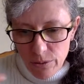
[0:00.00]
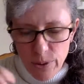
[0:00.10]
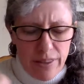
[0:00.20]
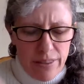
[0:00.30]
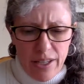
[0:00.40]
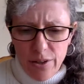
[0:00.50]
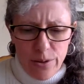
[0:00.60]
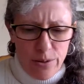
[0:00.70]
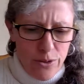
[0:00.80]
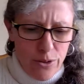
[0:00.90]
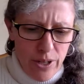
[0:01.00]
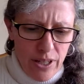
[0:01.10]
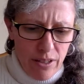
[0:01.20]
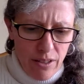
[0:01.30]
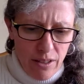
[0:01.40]
great thinkers,
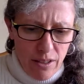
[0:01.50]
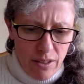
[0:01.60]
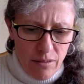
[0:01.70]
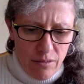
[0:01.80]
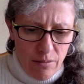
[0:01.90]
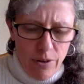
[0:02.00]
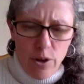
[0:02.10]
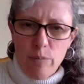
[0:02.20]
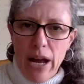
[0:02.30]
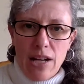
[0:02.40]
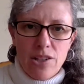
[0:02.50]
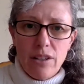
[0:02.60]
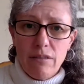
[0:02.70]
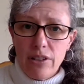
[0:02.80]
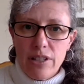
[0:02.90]
very
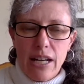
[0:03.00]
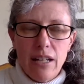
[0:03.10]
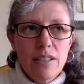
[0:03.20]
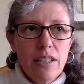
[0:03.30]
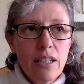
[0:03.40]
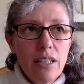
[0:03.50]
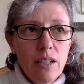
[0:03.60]
passionate, very talented.